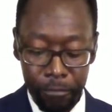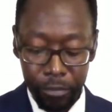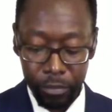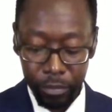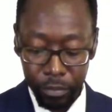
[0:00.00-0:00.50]

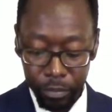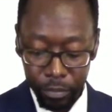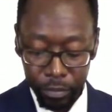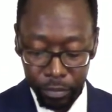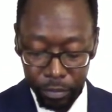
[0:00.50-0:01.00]

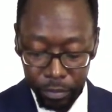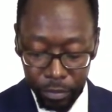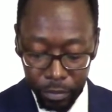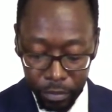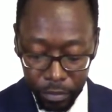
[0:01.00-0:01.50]

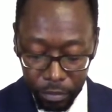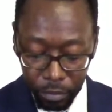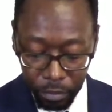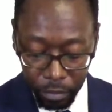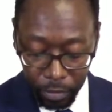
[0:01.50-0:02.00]

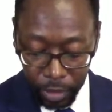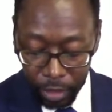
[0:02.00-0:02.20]
No one is speaking in this clip.